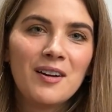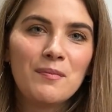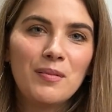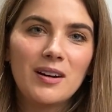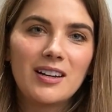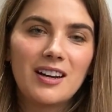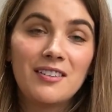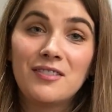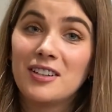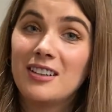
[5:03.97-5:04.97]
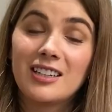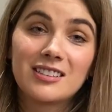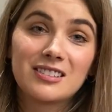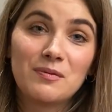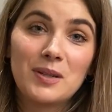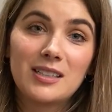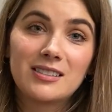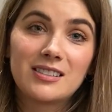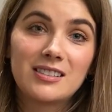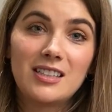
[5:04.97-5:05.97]
but I feel like it's the
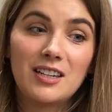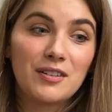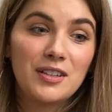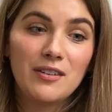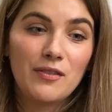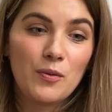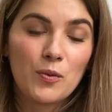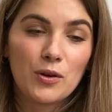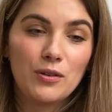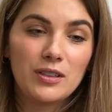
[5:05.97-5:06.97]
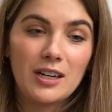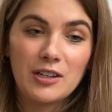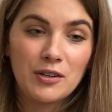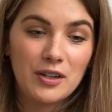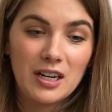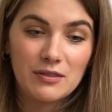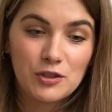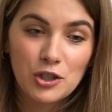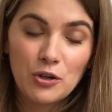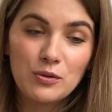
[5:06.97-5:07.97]
best area of the world I could have
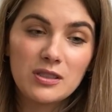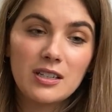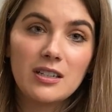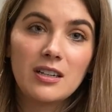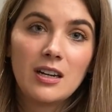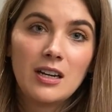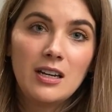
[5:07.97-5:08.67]
chosen.